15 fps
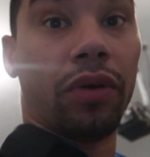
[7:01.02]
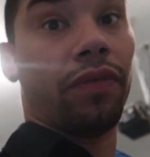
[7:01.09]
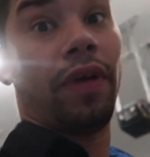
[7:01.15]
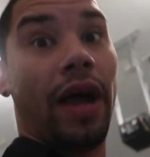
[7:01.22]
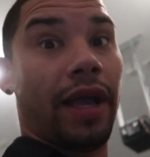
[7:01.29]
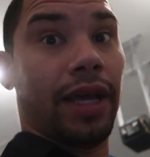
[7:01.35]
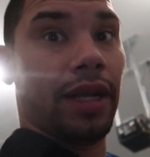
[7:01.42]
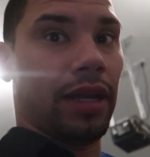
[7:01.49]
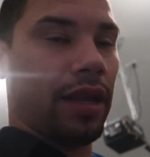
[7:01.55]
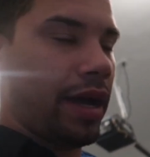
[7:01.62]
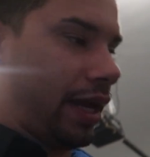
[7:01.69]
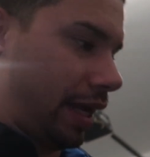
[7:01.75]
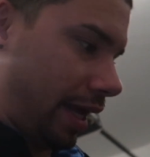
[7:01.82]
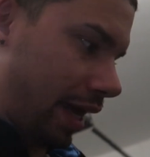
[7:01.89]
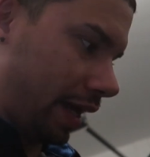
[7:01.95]
or if I can
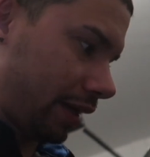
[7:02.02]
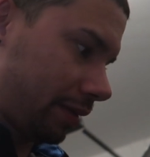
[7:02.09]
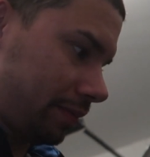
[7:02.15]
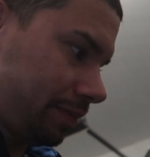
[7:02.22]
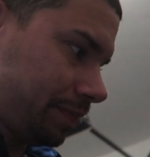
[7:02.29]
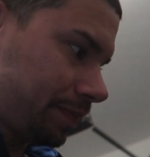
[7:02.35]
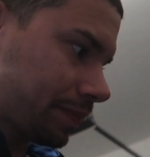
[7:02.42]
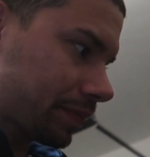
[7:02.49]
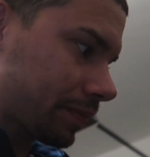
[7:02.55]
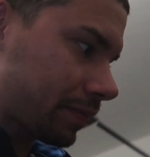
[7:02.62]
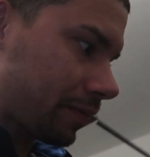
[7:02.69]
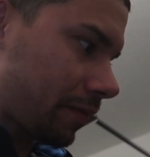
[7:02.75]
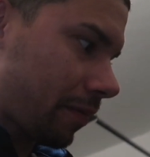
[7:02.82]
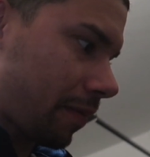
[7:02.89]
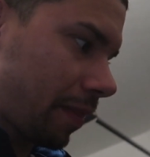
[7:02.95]
align it yet
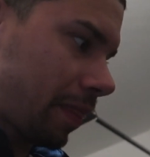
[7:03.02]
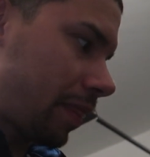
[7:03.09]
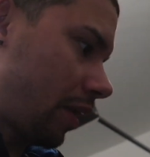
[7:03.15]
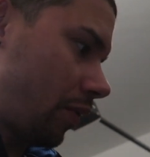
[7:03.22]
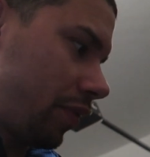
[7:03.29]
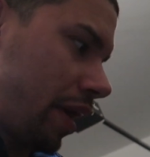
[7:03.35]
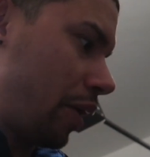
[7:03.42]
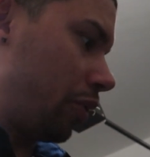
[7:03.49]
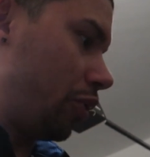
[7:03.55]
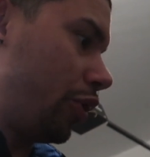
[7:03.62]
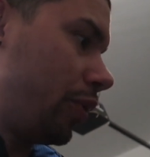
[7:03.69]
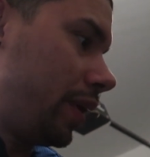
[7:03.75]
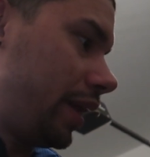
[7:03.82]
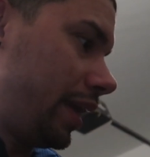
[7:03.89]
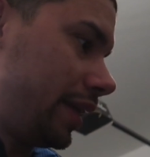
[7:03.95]
with how
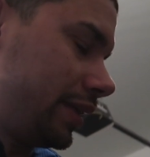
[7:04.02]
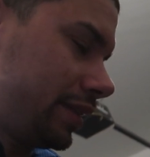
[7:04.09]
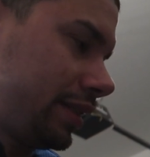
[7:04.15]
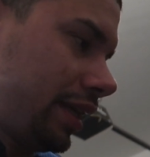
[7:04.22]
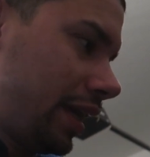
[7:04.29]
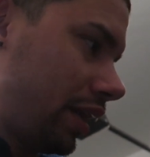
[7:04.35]
new it is,